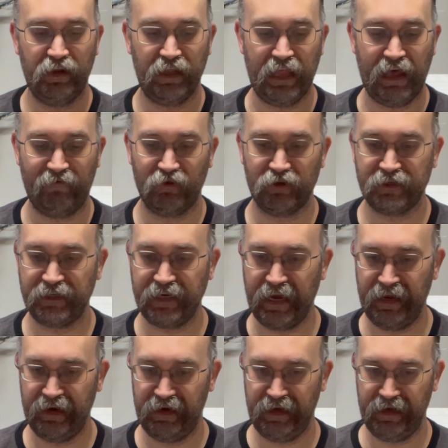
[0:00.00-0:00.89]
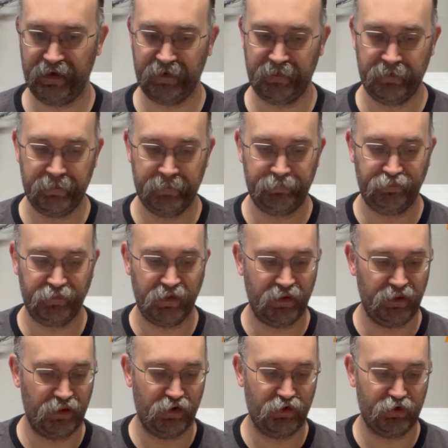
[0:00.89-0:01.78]
level sanding,
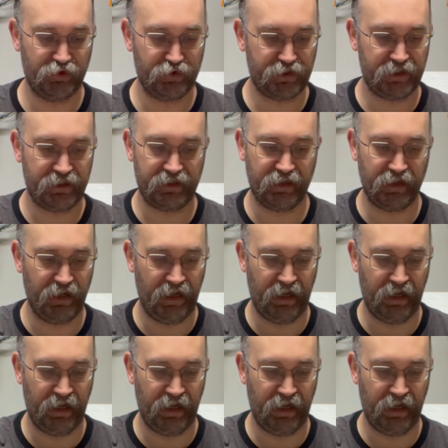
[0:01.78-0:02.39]
there's